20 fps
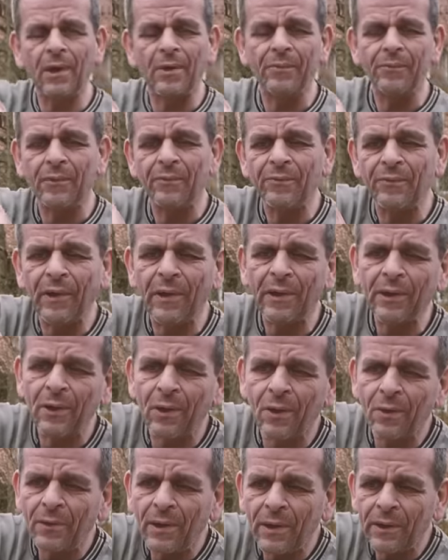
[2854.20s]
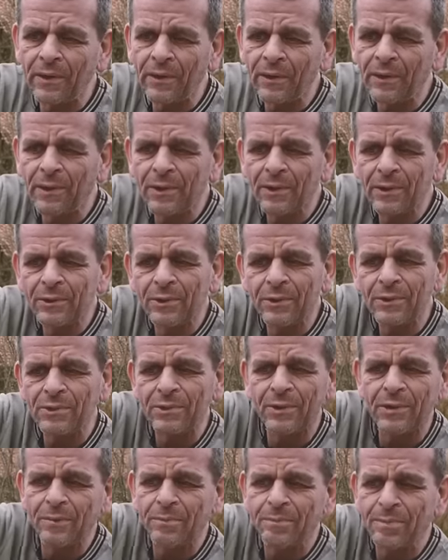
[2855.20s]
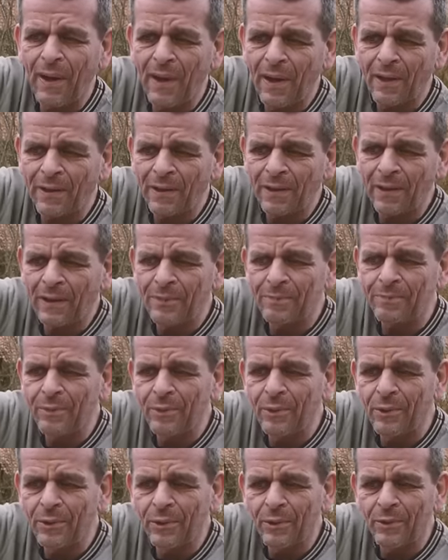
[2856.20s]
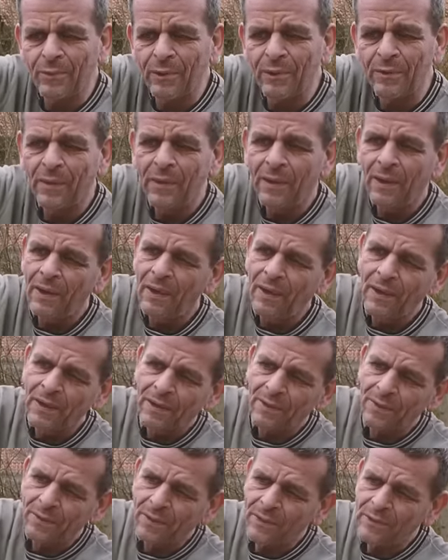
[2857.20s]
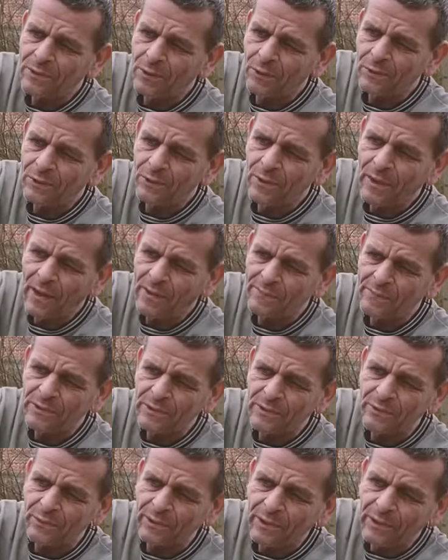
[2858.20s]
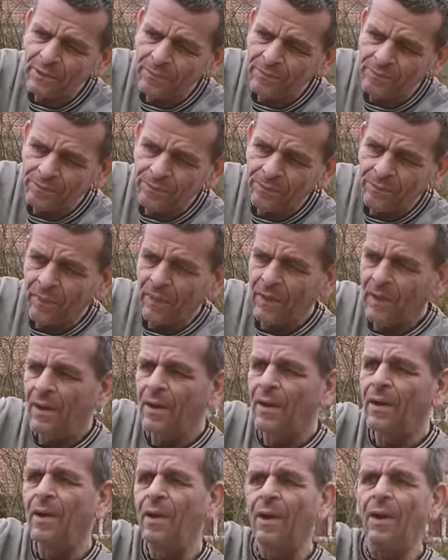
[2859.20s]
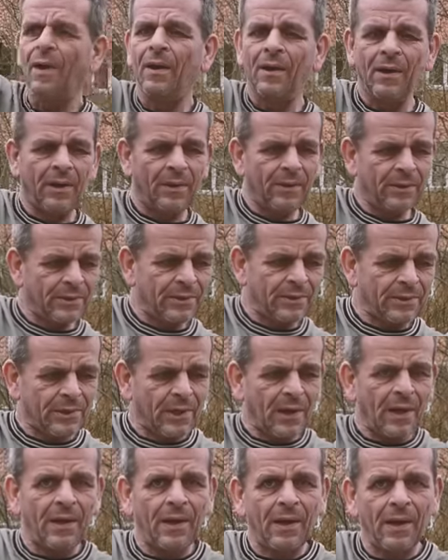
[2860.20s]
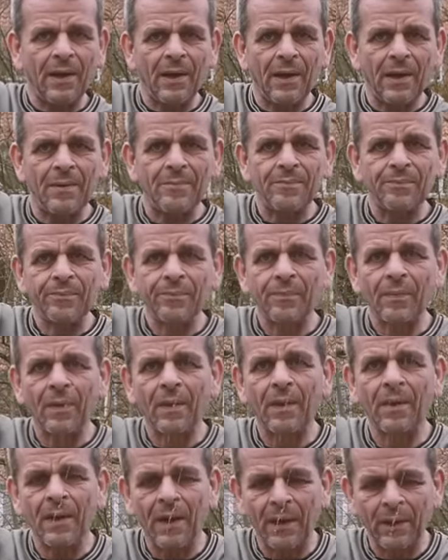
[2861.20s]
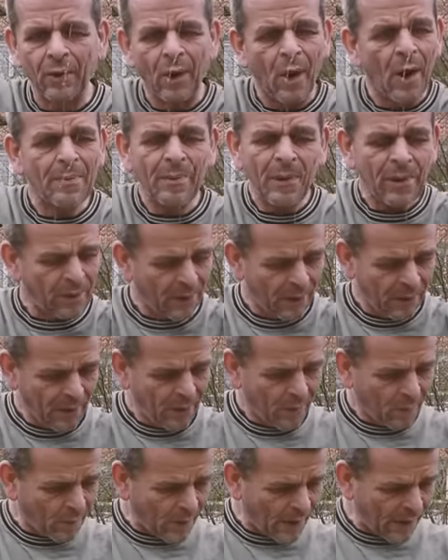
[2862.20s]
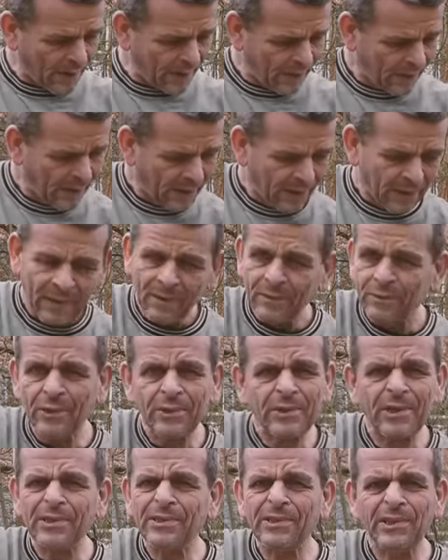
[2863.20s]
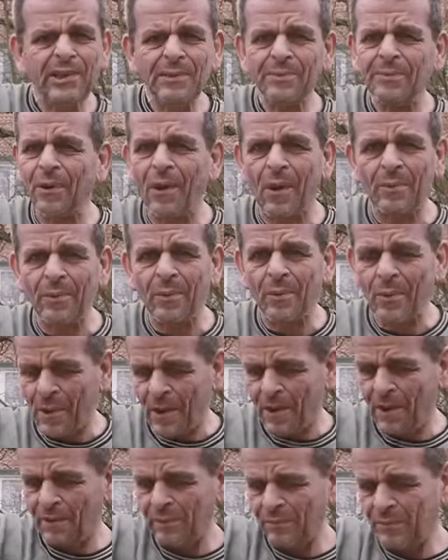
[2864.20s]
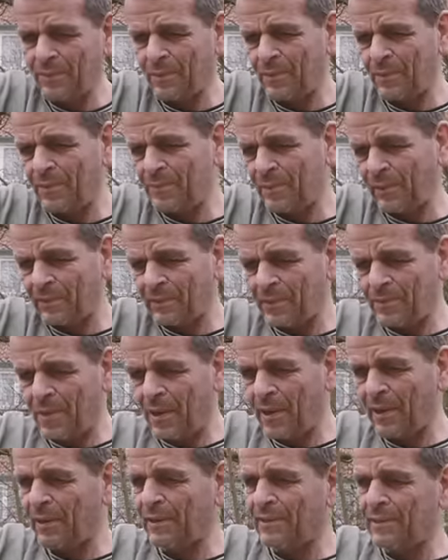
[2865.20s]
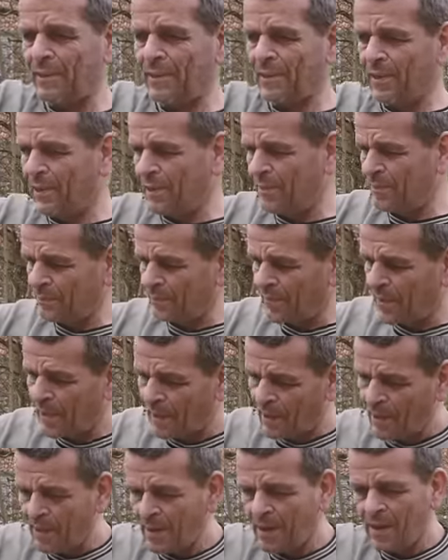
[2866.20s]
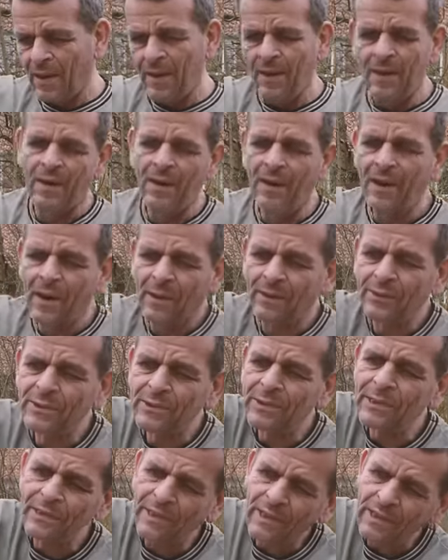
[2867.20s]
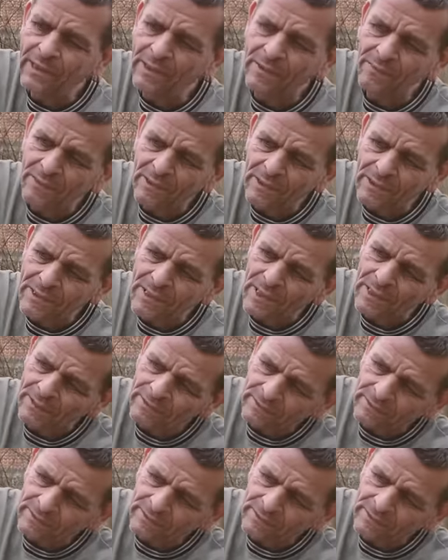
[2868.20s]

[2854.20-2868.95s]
of the ferric chloride, just partly poured over. This also have a string. This is a, uh, um, a copper wire, just a cheap copper wire from a builder market. Um, you see they leave this